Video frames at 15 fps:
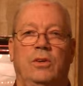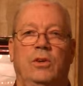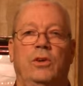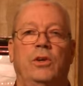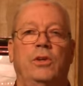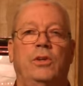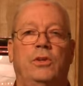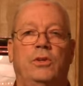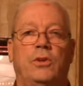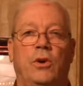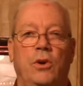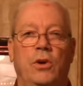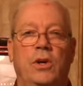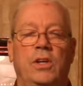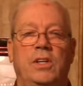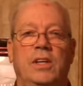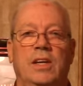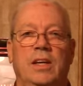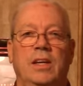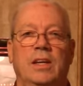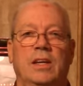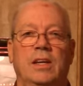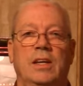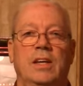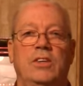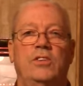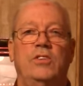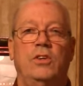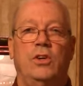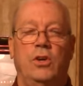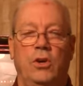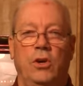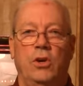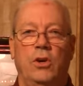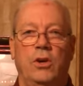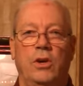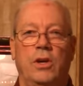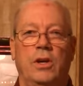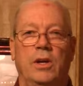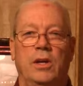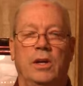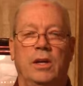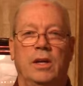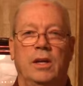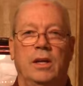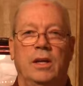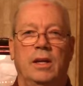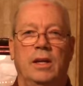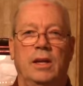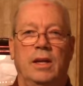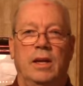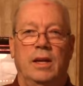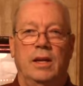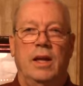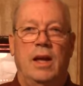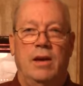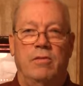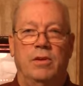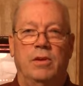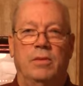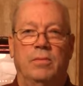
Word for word: your eternity is secured in heaven.